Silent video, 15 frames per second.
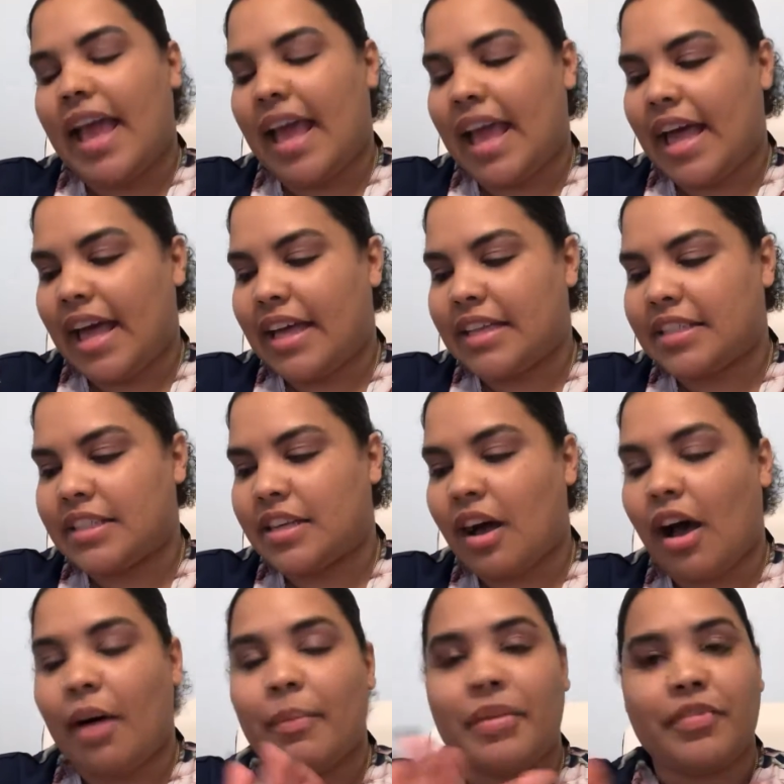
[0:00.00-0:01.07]
And
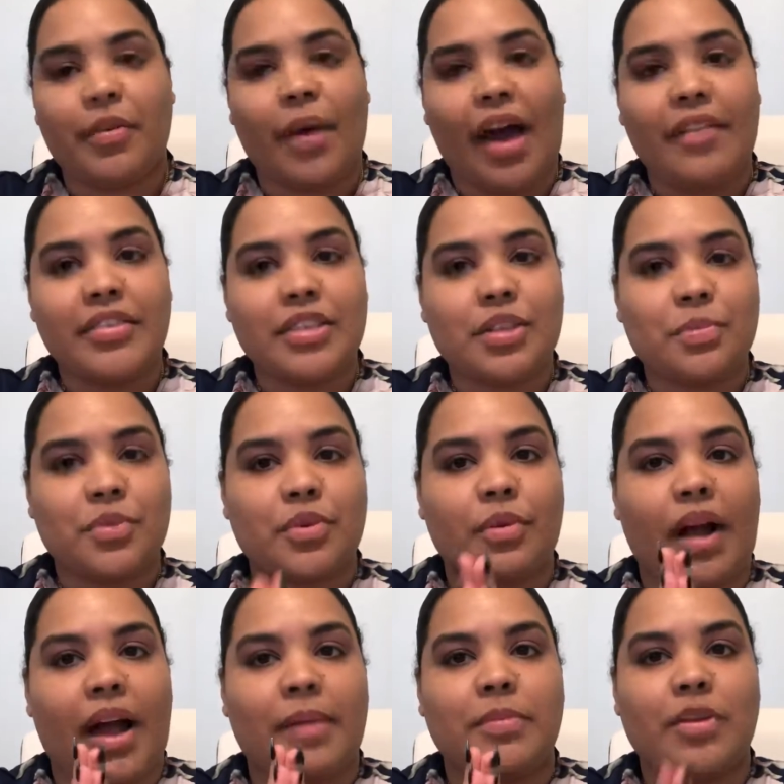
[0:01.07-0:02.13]
if you haven't
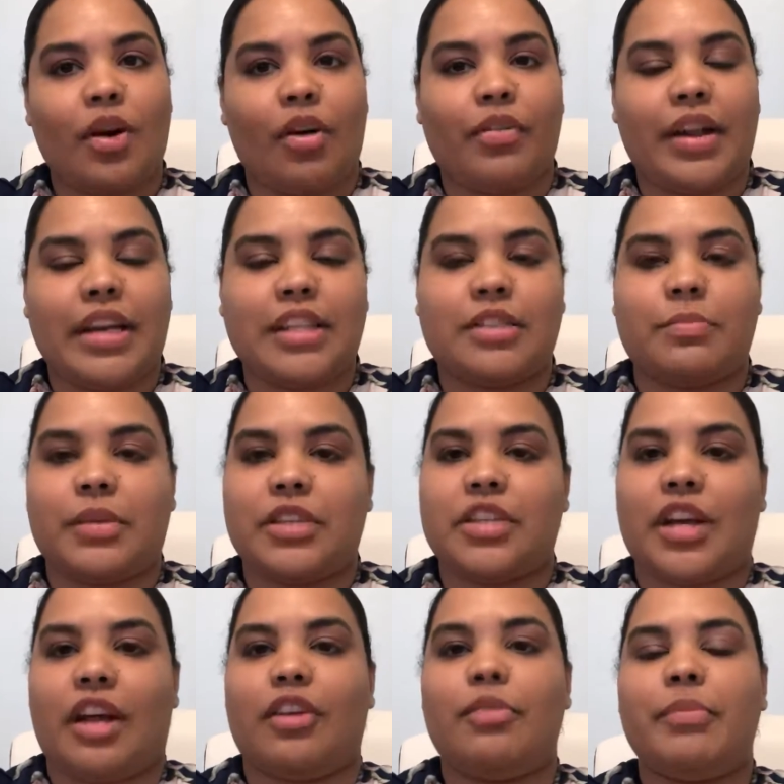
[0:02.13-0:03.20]
subscribed already to my
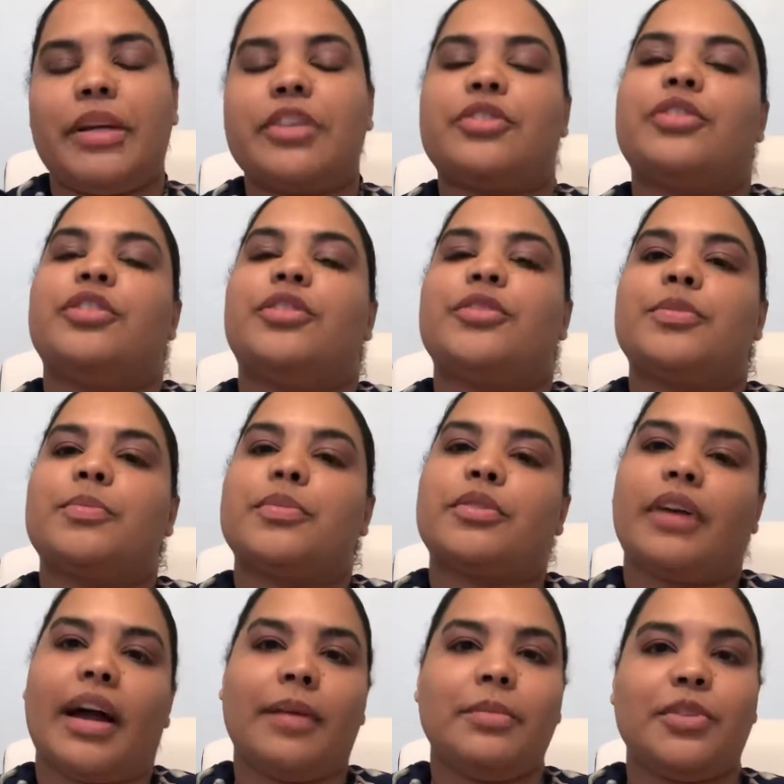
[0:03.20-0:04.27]
channel, make sure you're
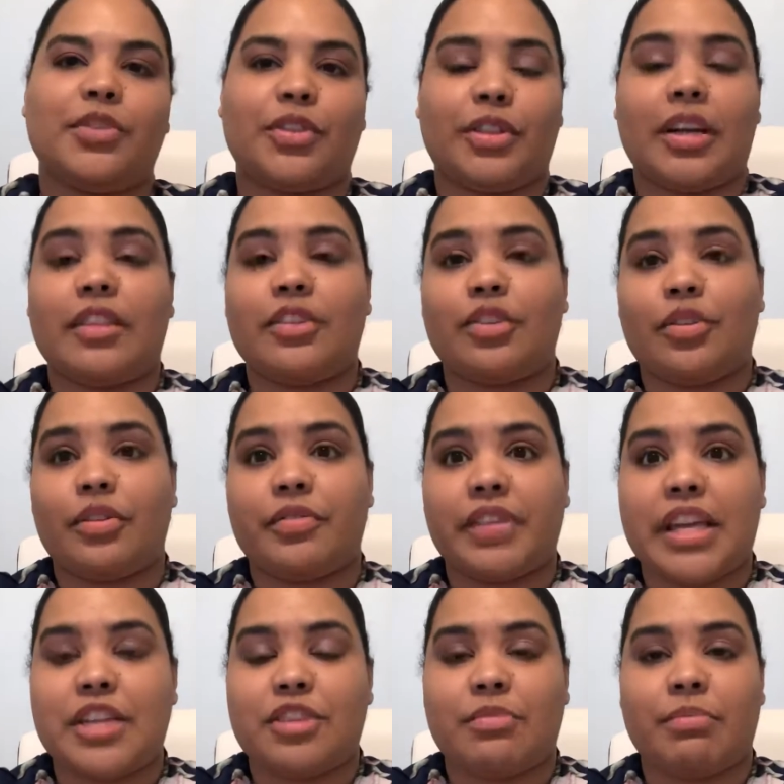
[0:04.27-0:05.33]
subscribed. You turn on the
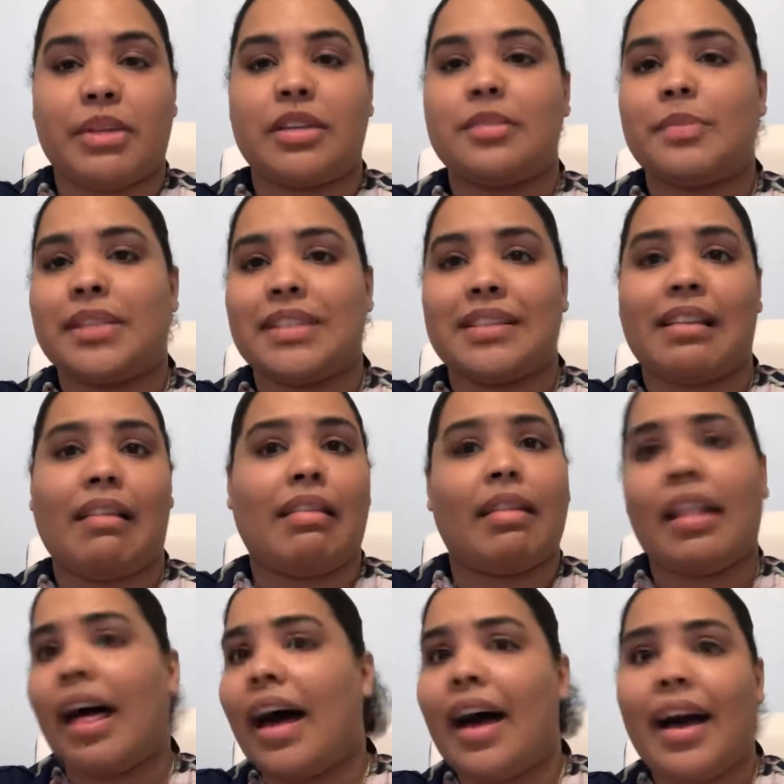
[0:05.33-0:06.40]
notification bell because a
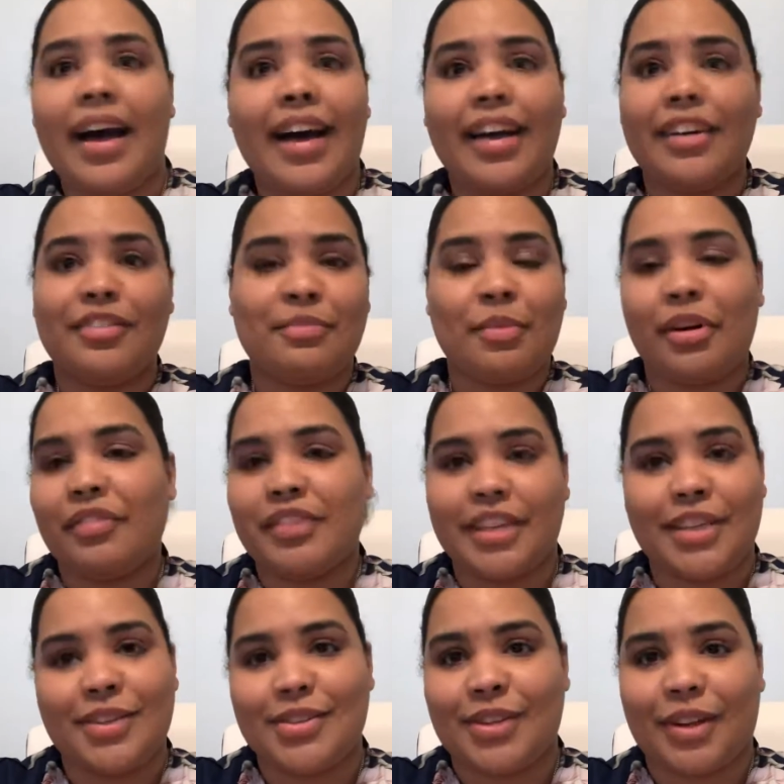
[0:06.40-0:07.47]
lot of more
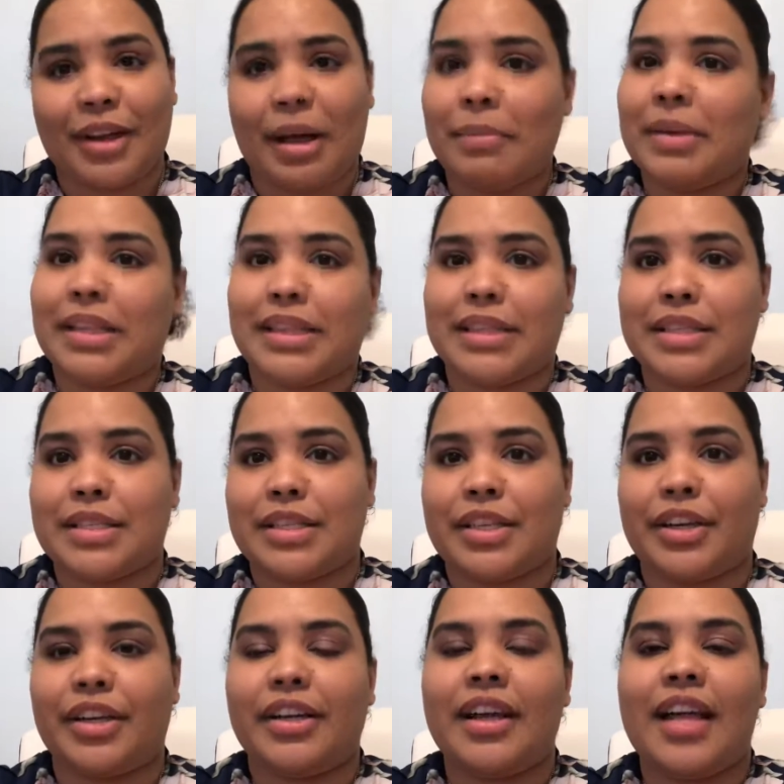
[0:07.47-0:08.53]
videos are coming this
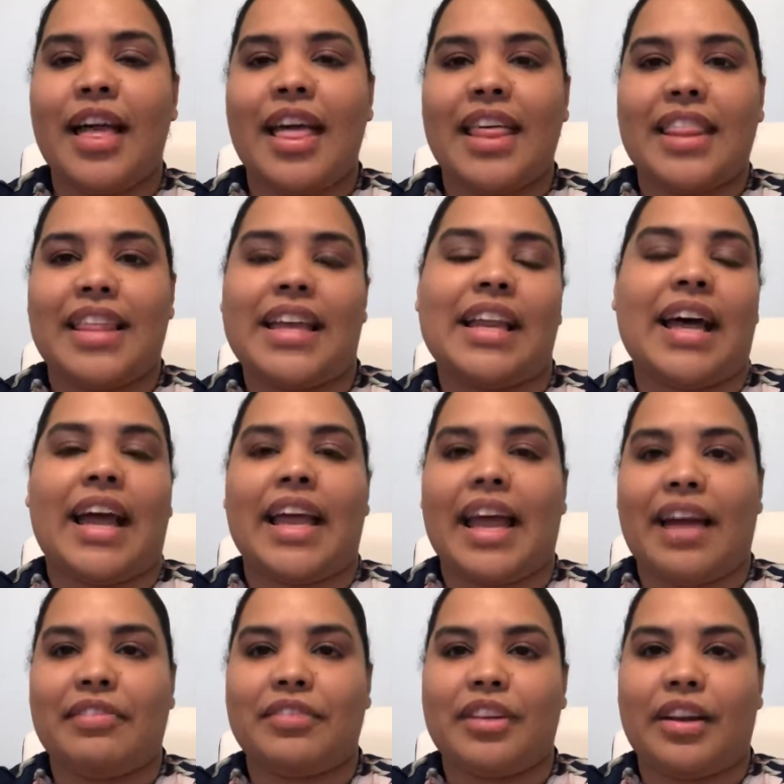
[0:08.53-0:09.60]
year than I
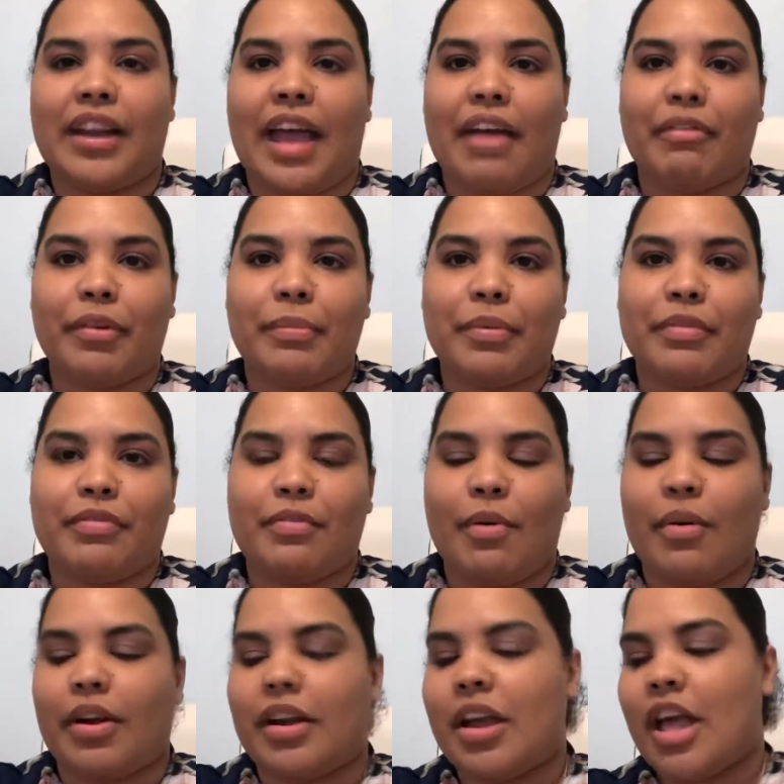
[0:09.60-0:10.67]
have done ever
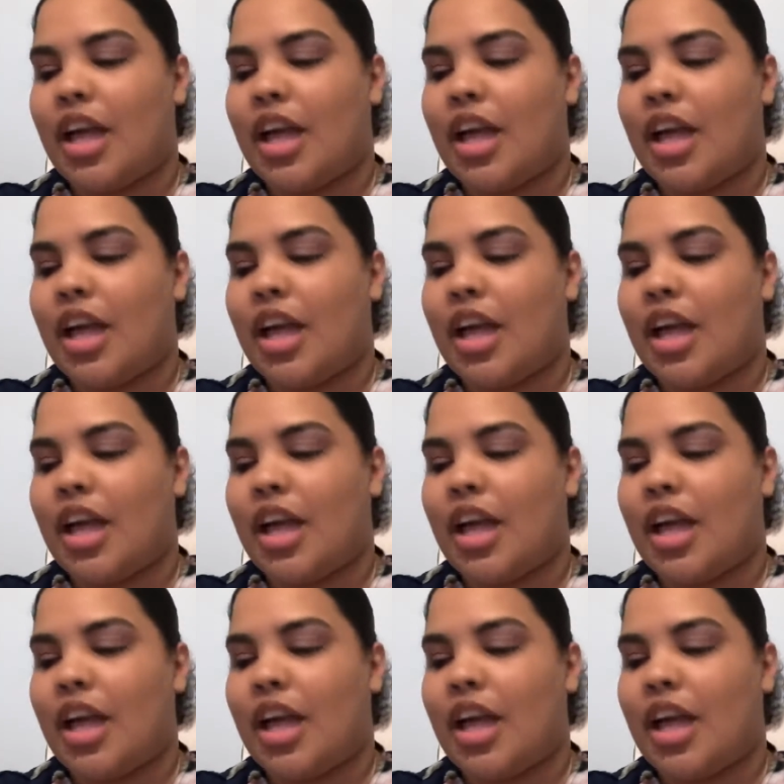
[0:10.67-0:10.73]
before.